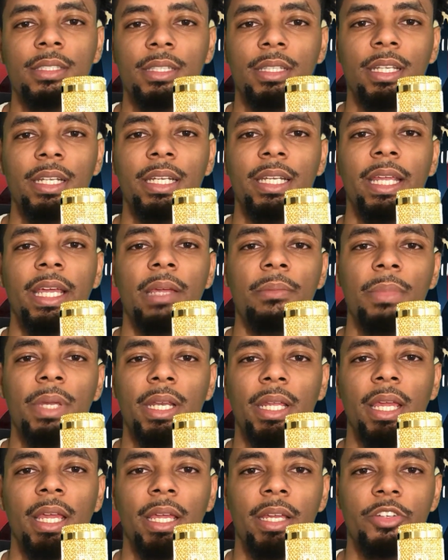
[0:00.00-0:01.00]
the
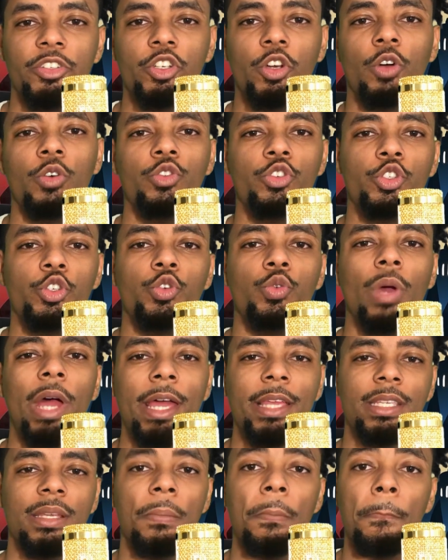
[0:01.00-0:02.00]
Demon King chose you
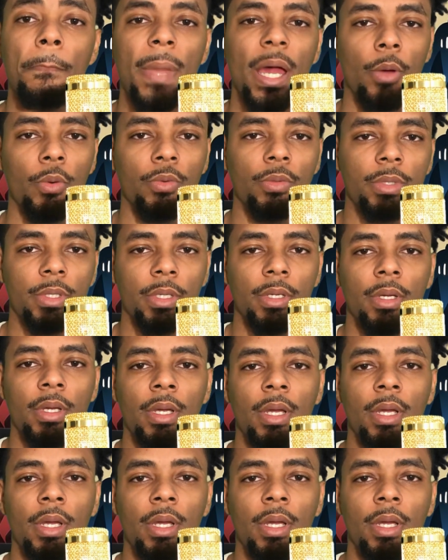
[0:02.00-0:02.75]
as a mount.